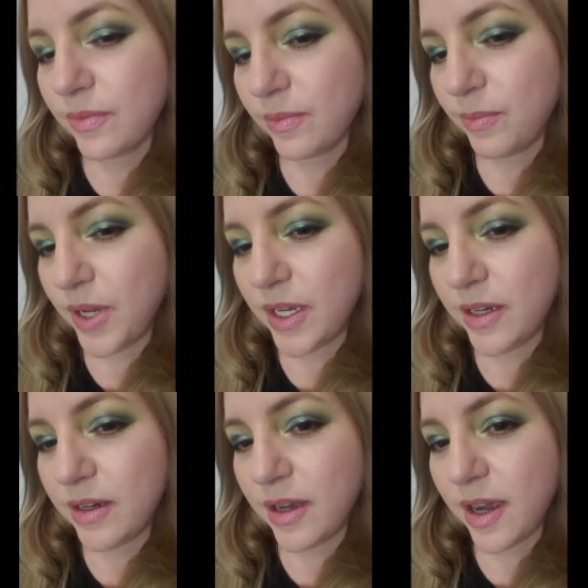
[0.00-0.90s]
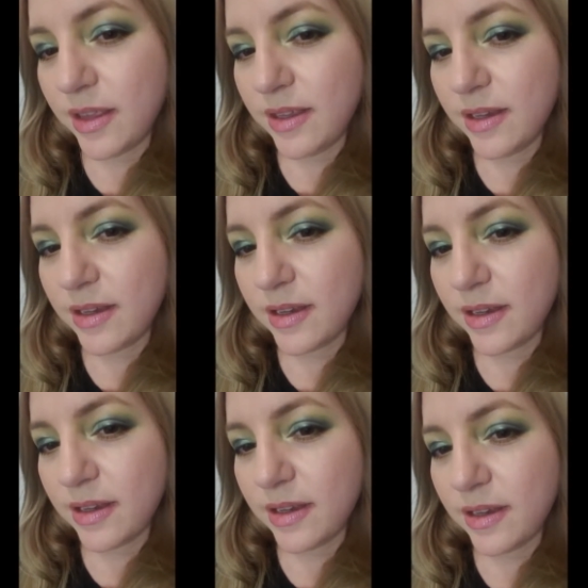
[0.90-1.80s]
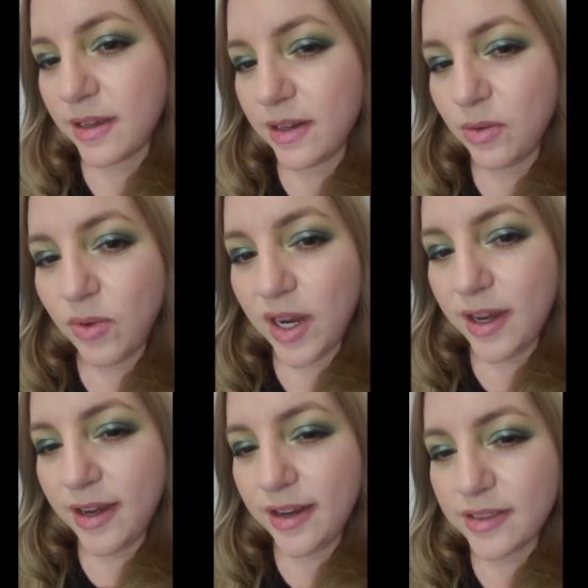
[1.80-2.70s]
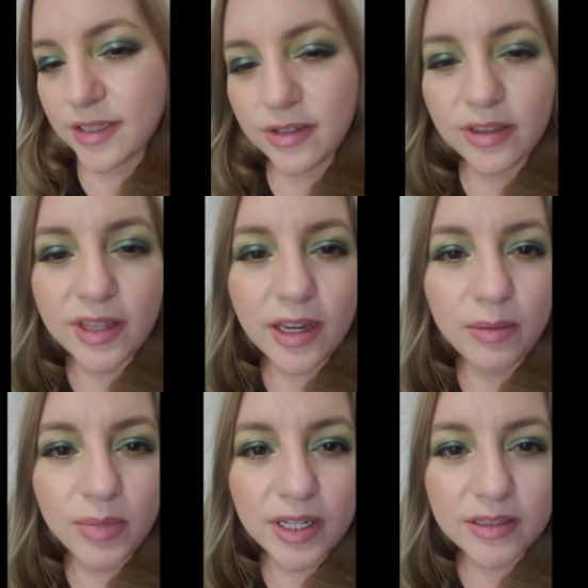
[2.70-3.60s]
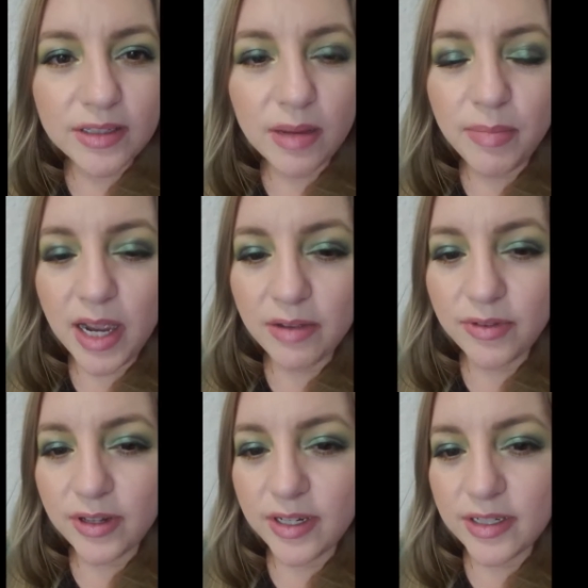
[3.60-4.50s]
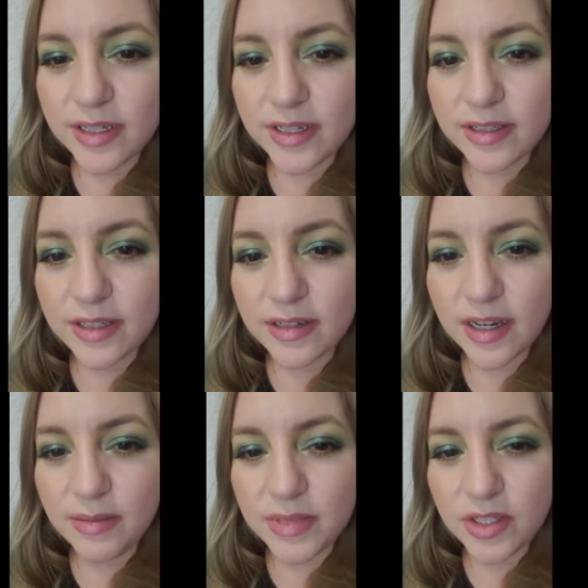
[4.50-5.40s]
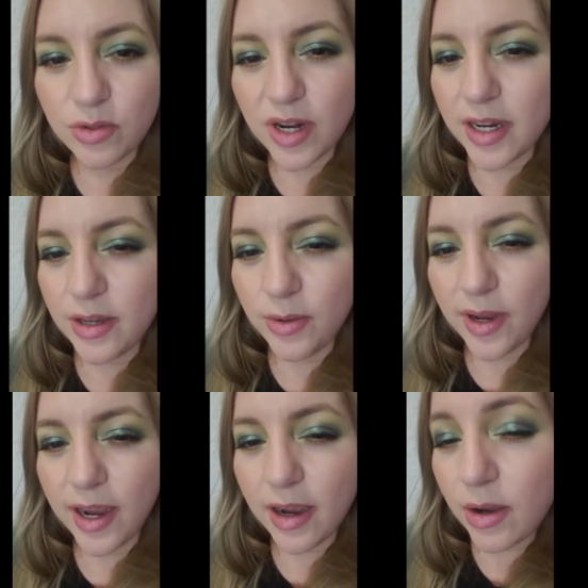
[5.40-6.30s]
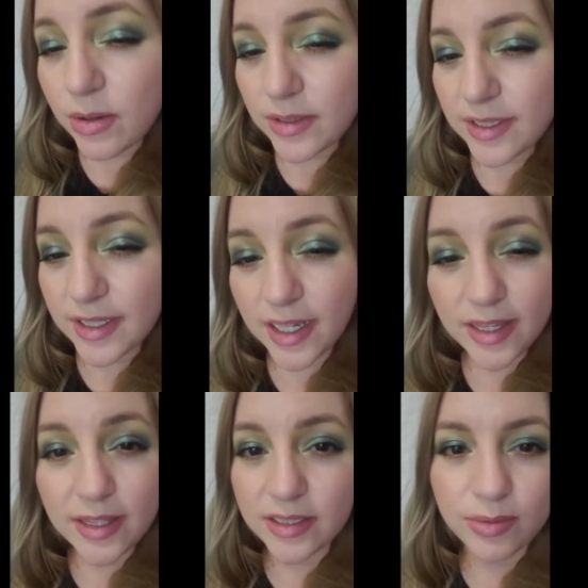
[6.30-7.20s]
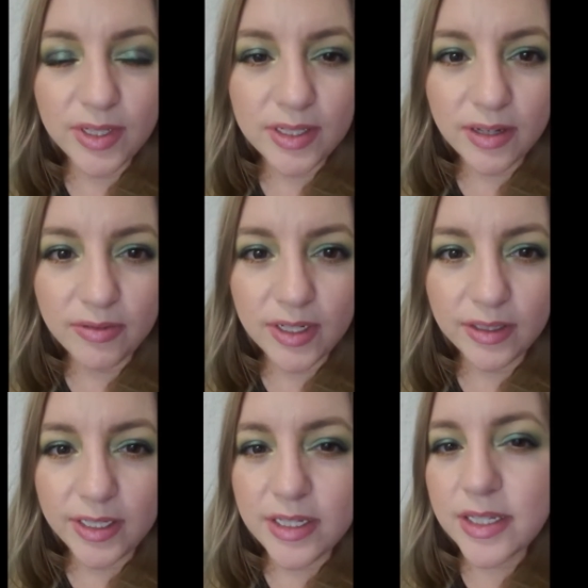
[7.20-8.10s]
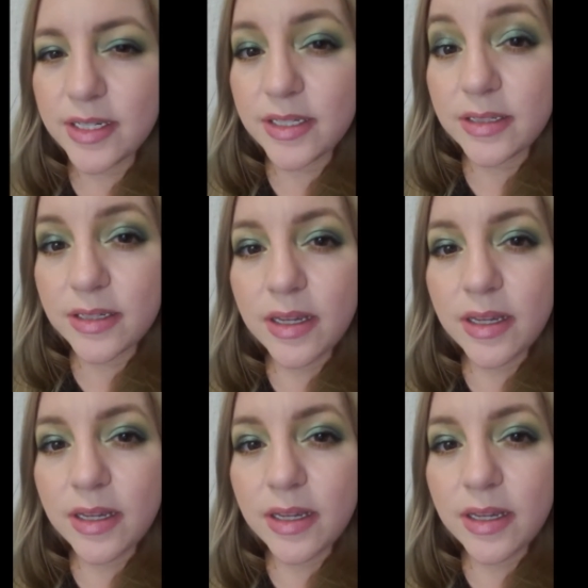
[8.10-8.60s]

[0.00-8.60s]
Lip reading: But I think in a way it's a good thing because a matte foundation can sometimes dry you out, and this one definitely didn't.